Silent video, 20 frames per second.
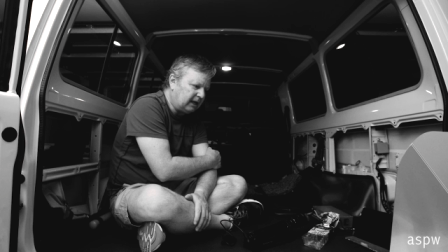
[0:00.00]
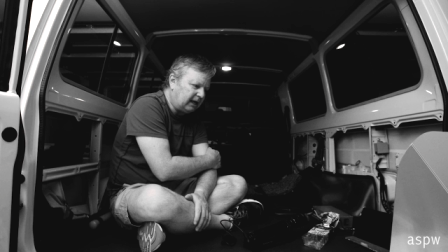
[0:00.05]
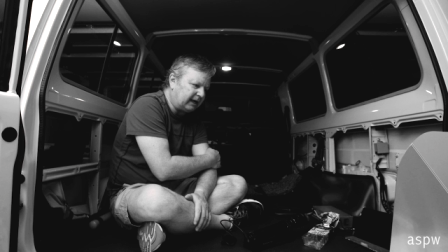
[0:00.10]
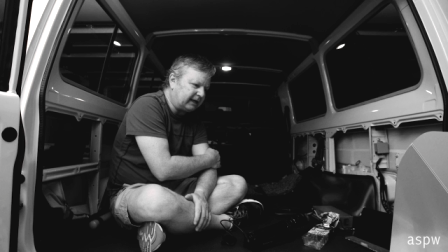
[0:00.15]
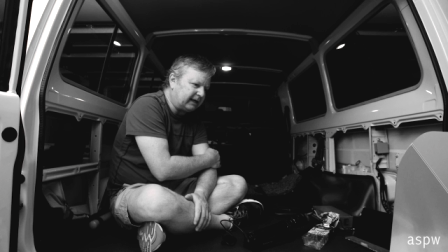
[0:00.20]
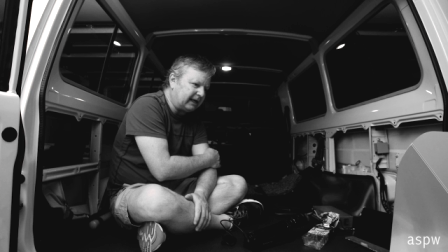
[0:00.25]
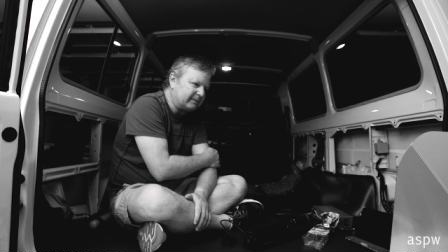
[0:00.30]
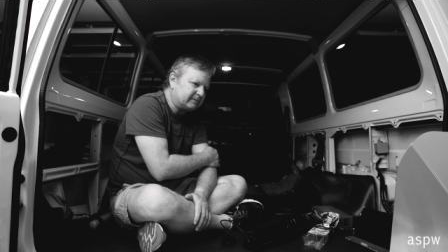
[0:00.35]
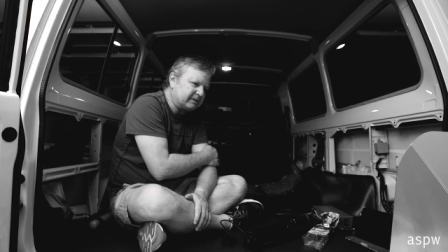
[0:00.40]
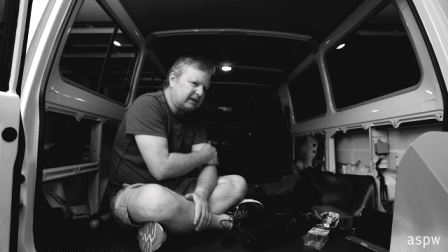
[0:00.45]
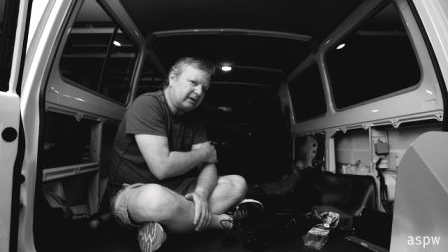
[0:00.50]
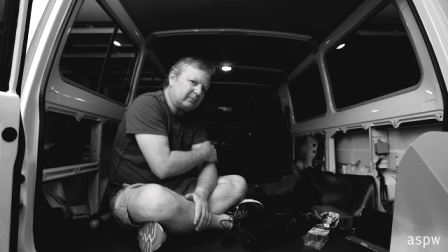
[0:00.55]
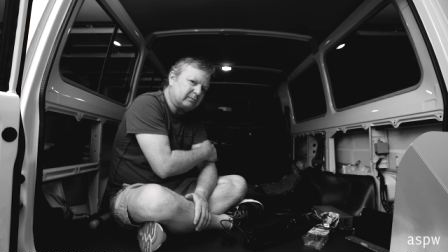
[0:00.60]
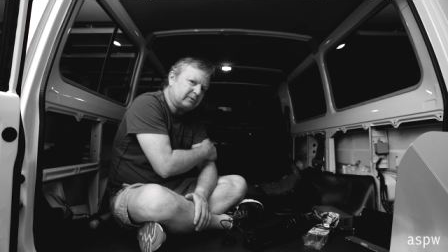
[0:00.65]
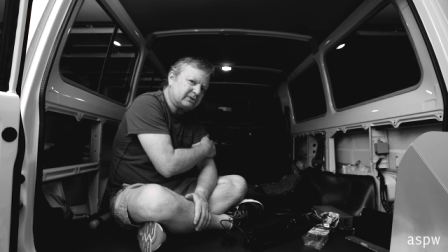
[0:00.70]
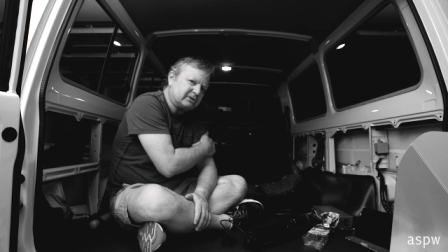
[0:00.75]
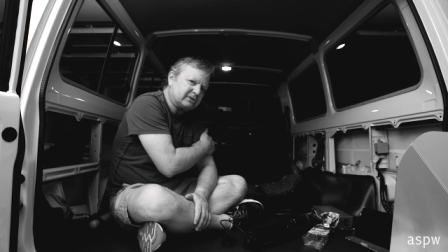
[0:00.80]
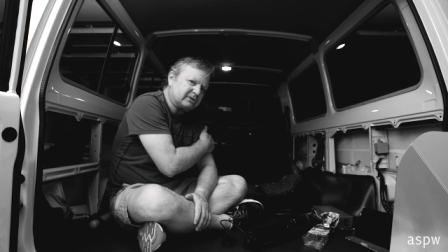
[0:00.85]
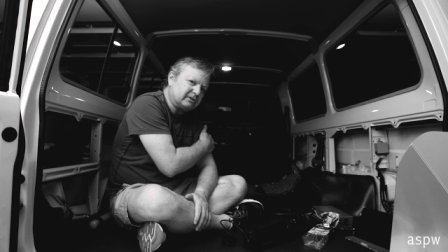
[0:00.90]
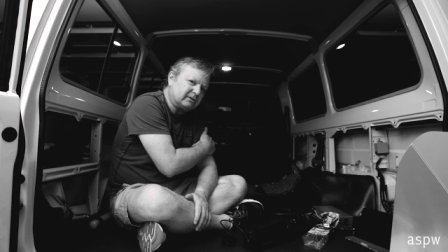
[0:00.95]
And Cape Town
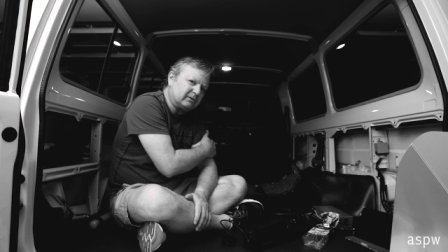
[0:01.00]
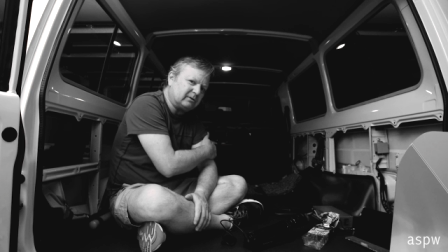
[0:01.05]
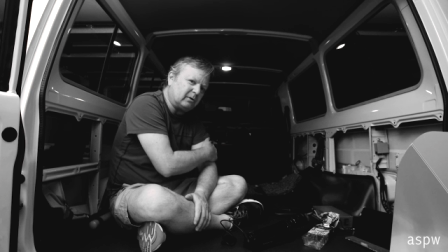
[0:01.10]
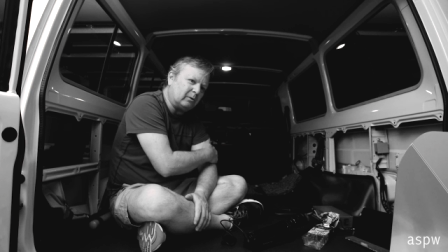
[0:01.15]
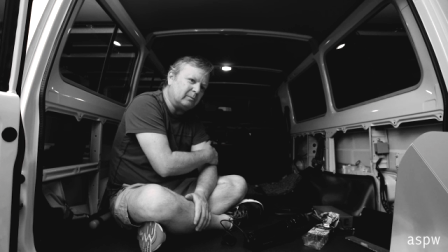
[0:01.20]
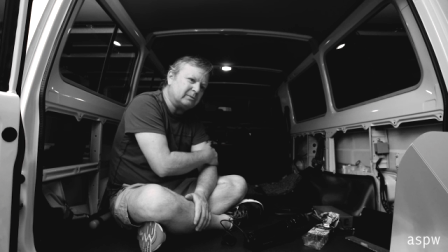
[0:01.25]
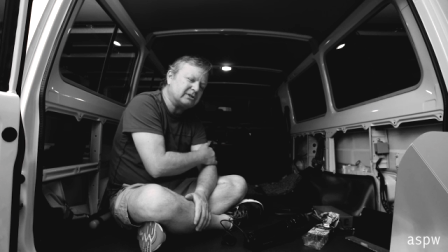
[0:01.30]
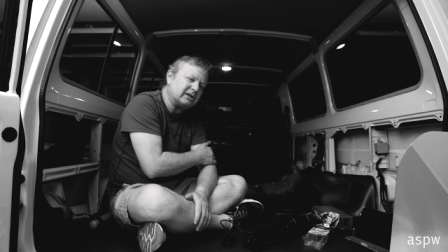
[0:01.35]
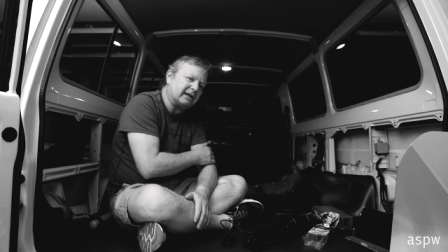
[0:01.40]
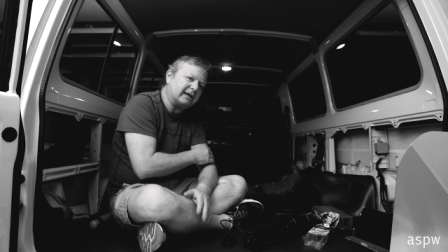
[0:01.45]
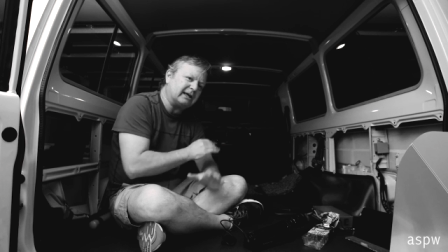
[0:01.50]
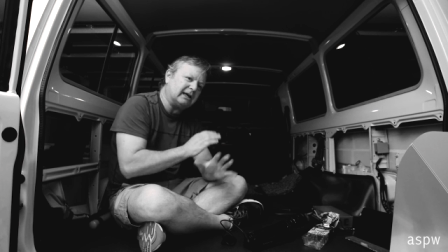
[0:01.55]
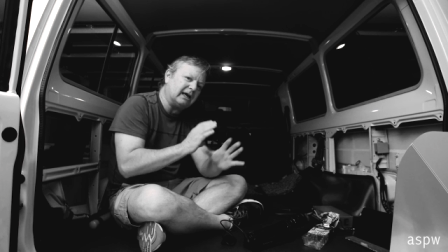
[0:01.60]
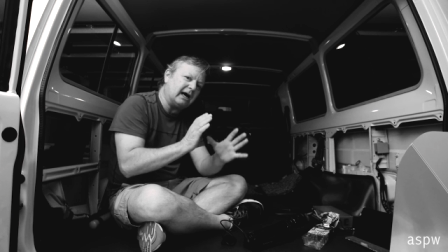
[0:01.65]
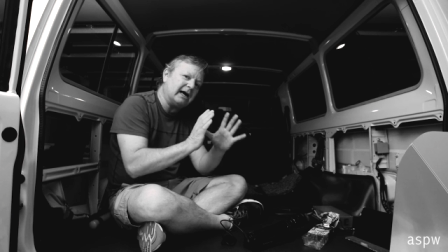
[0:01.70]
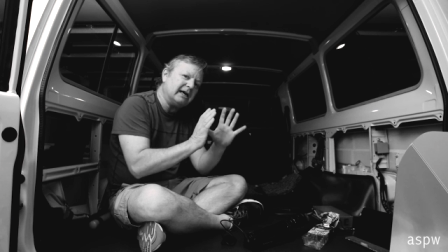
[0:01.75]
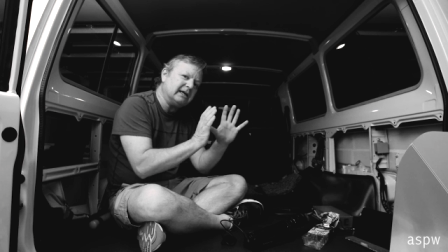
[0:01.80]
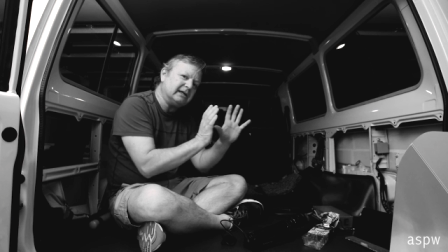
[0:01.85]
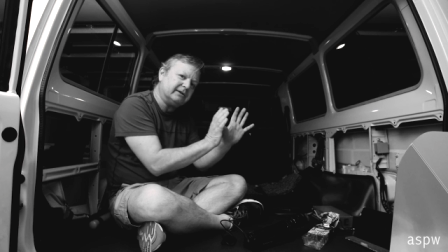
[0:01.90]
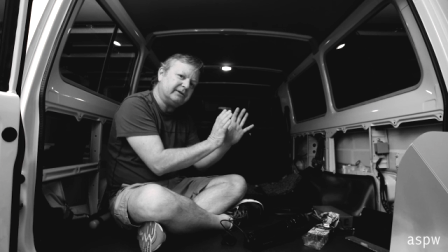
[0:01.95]
was almost like an
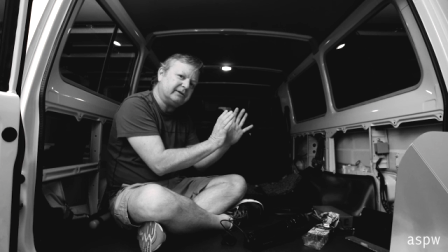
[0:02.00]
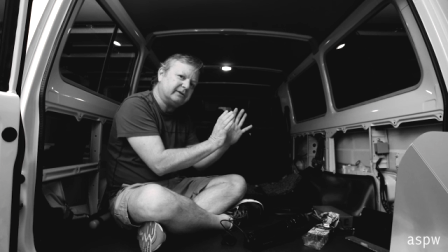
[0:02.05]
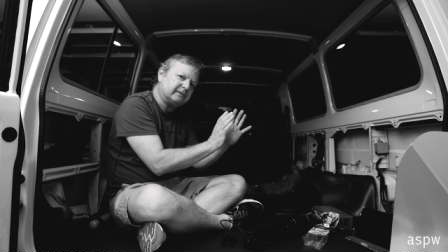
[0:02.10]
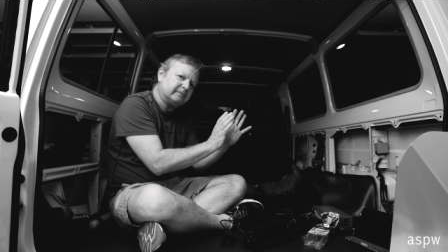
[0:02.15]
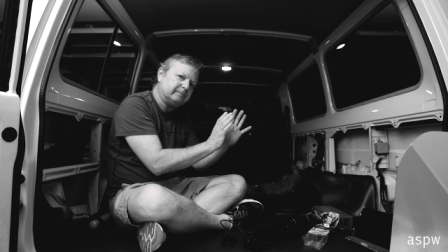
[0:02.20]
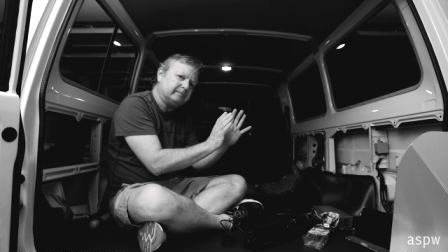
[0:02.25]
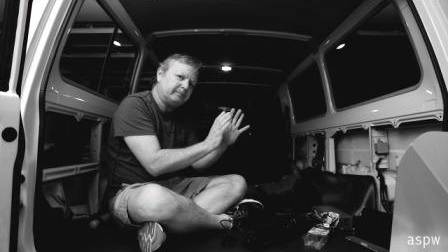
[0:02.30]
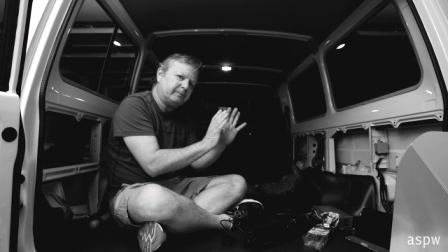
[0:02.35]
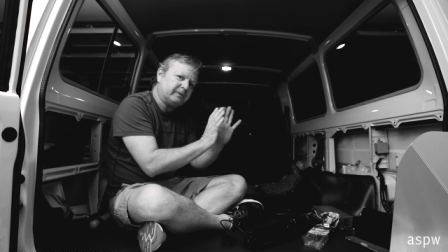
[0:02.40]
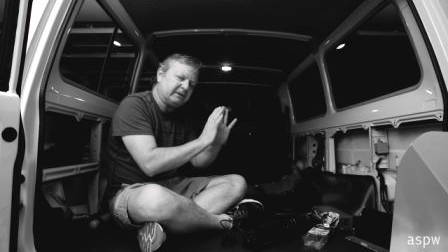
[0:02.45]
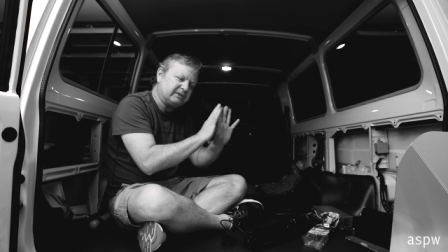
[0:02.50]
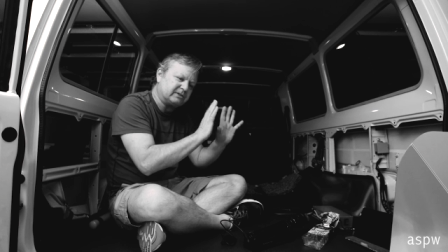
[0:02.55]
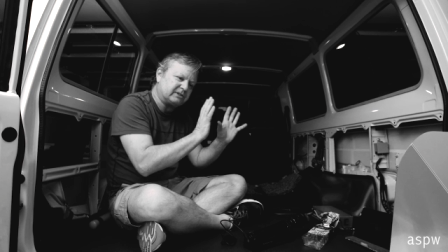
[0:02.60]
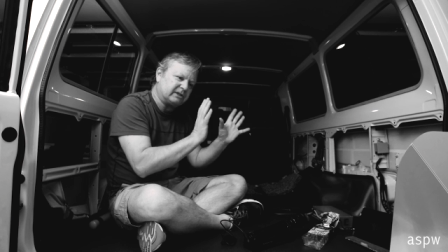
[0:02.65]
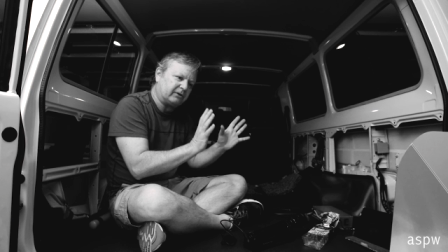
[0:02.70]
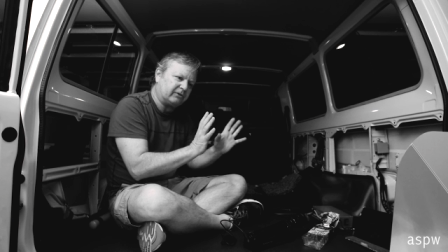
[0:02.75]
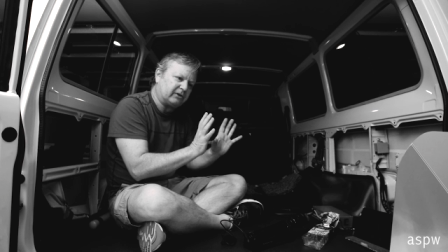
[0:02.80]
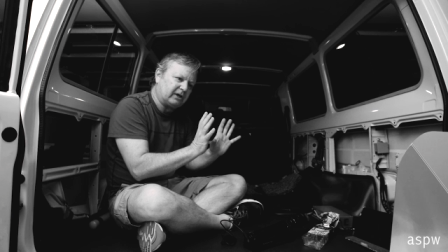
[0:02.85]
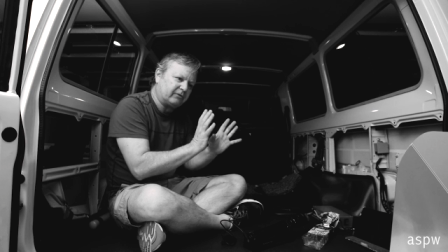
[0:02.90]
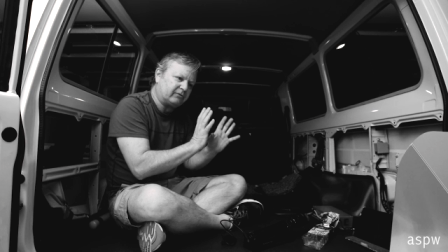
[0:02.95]
island in
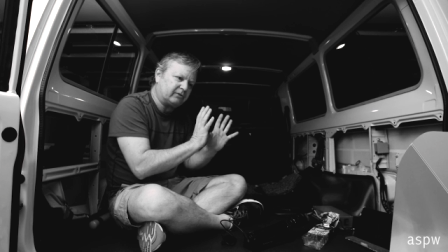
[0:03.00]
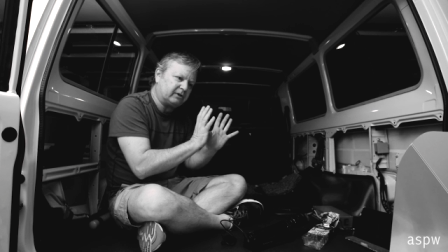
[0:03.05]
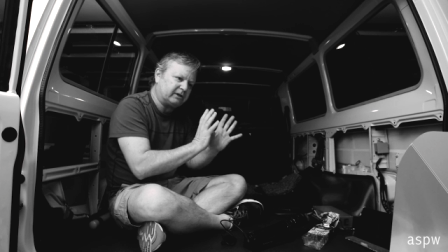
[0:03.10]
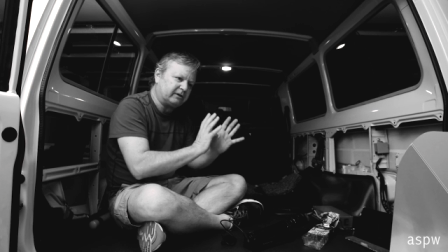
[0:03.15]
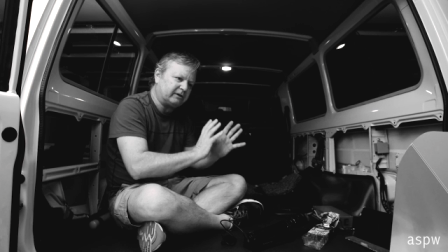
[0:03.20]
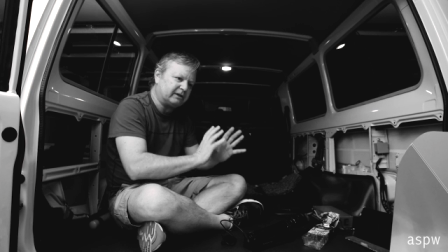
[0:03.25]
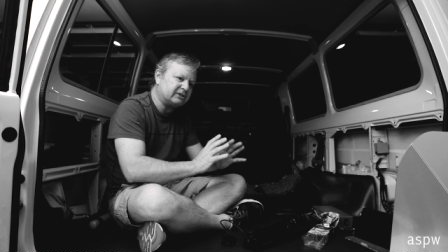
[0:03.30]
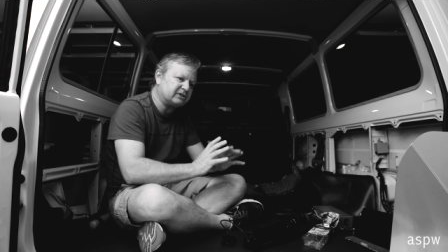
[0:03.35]
South Africa.